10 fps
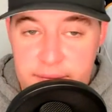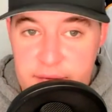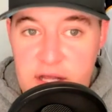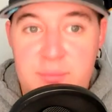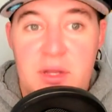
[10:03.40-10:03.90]

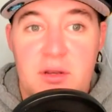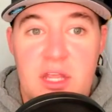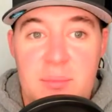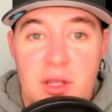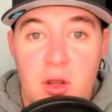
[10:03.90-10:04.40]
Keep
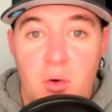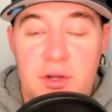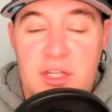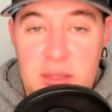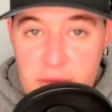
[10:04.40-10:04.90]
it
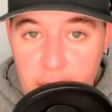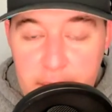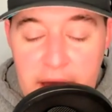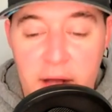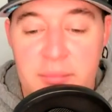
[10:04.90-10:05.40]
going, keep the
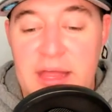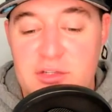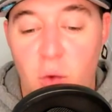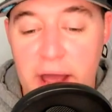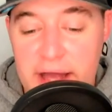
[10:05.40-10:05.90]
momentum. That's
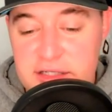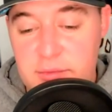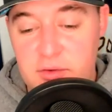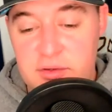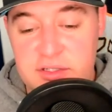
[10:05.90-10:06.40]
why
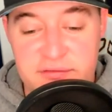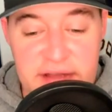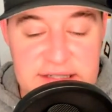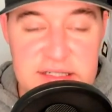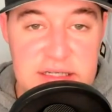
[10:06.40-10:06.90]
SMU is
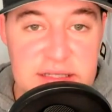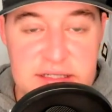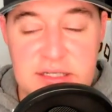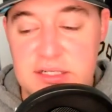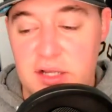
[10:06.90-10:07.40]
invested in these
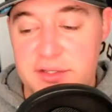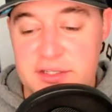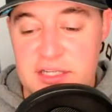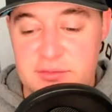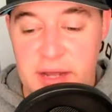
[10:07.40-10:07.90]

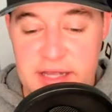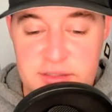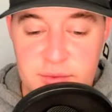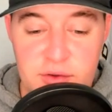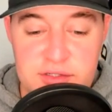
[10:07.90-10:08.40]
consultants. That's why
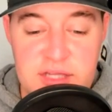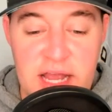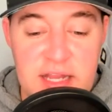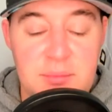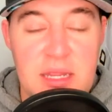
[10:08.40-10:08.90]
SMU is
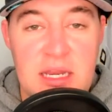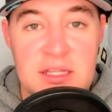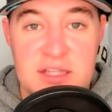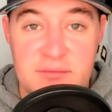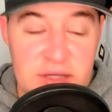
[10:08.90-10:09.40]
taking
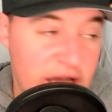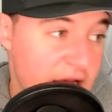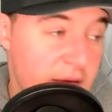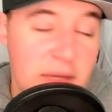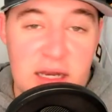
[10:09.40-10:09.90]
meetings. They've been
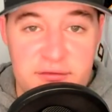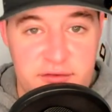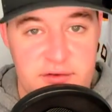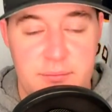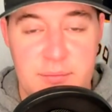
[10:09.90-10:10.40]
taking
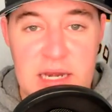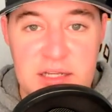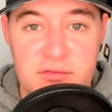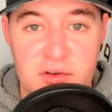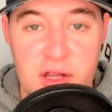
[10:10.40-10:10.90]

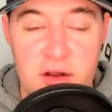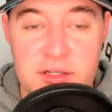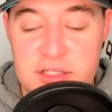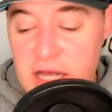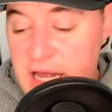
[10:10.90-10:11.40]
meetings for
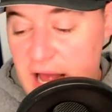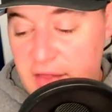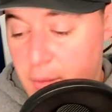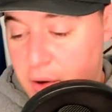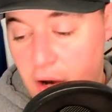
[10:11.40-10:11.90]
years. And
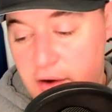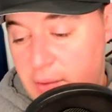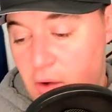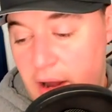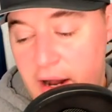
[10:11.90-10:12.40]
the
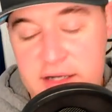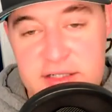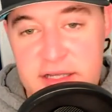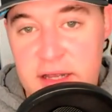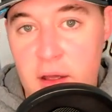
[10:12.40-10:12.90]
program, quite
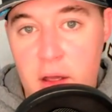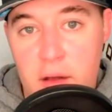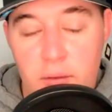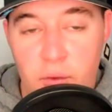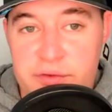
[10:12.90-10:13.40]
honestly,
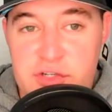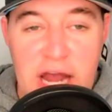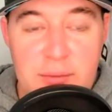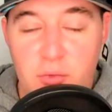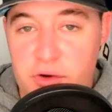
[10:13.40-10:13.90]
with
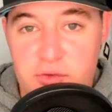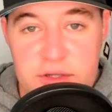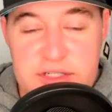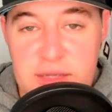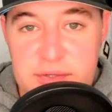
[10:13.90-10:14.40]
Chad Morris
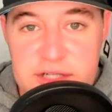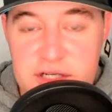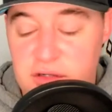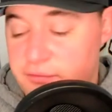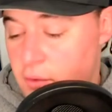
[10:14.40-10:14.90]
wasn't in
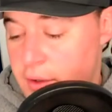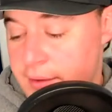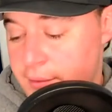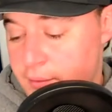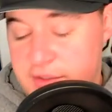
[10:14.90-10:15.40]
position for it.
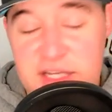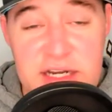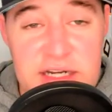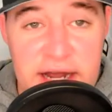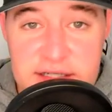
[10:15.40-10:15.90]
With
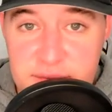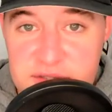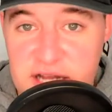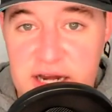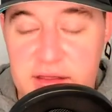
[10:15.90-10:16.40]
Sonny Dykes, it
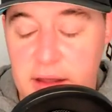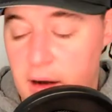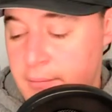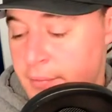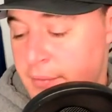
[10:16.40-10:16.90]
was getting
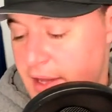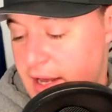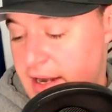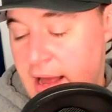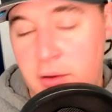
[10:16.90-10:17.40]
there.
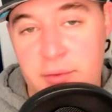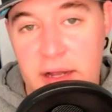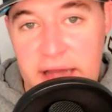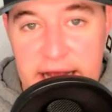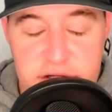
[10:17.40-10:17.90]
And now with
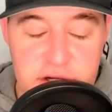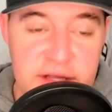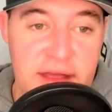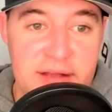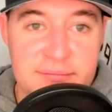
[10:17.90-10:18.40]
Rhett Lashley,
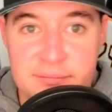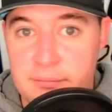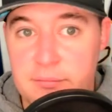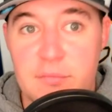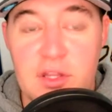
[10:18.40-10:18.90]
they,
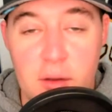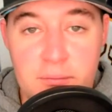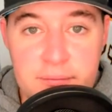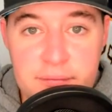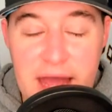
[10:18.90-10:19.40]
you know,
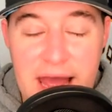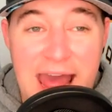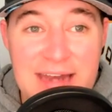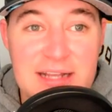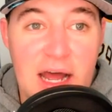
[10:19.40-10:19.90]

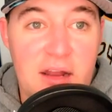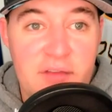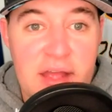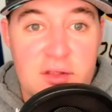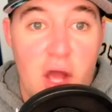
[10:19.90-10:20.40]
had kind of
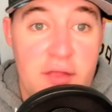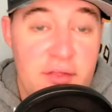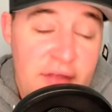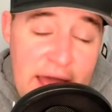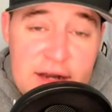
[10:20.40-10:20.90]
a,
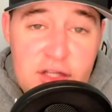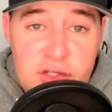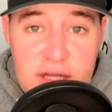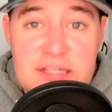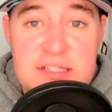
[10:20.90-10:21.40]
they had a
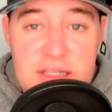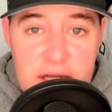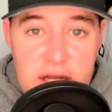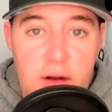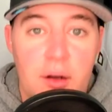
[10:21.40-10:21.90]
decent
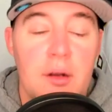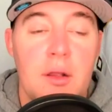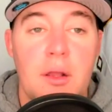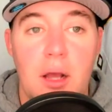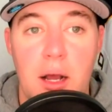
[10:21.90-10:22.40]
year,
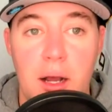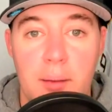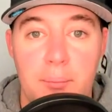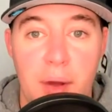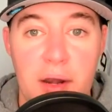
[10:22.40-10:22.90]

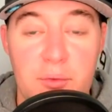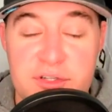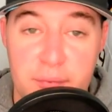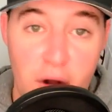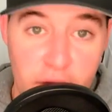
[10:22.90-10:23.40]
but it was
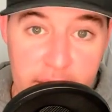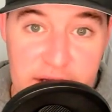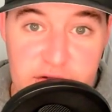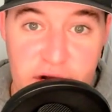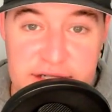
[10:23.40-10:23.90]
a program
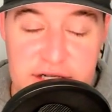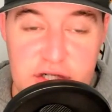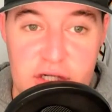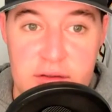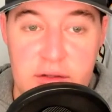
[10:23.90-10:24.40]
in
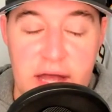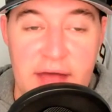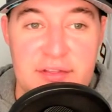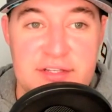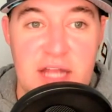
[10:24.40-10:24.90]
transition
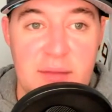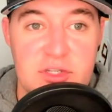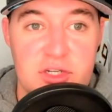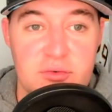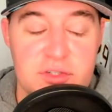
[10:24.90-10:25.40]
at this time too.